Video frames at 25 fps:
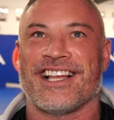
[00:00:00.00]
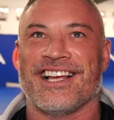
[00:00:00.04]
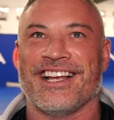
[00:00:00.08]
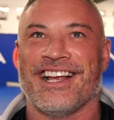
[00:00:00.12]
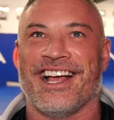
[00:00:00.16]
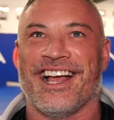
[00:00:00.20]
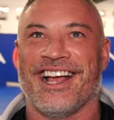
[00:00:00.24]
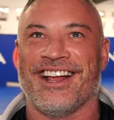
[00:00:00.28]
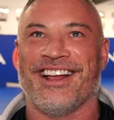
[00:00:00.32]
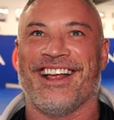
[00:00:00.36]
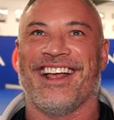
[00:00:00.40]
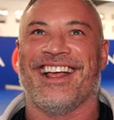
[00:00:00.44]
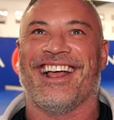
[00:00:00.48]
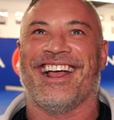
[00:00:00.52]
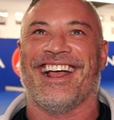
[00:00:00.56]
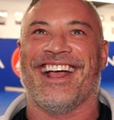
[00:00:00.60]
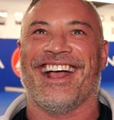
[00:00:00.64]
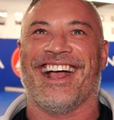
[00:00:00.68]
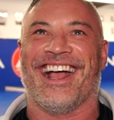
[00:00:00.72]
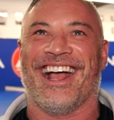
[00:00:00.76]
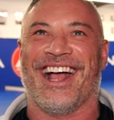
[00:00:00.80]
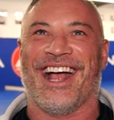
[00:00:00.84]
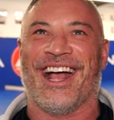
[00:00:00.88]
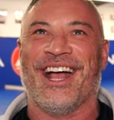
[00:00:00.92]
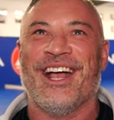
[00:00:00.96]
later
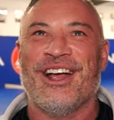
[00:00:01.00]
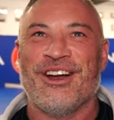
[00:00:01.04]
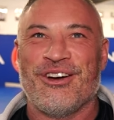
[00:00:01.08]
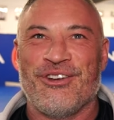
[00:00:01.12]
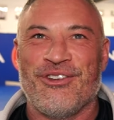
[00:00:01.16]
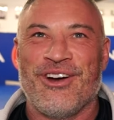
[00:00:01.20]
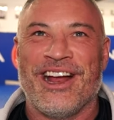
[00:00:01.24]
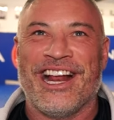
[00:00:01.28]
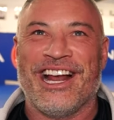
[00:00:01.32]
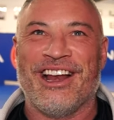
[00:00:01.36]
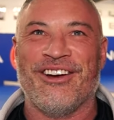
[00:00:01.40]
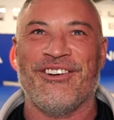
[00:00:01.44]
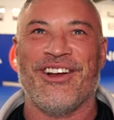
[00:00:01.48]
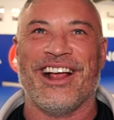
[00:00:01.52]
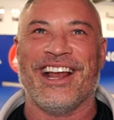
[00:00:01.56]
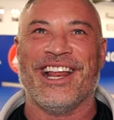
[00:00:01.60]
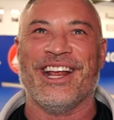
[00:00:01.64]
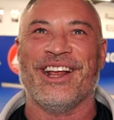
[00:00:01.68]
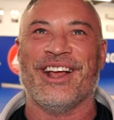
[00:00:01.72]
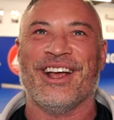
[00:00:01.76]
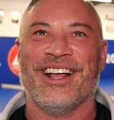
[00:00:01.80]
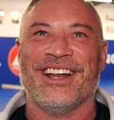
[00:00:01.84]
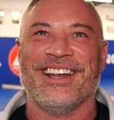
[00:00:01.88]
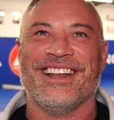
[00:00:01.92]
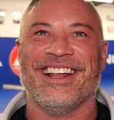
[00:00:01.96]
really, really
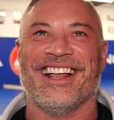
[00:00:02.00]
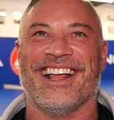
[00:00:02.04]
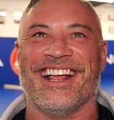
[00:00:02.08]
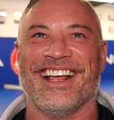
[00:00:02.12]
good.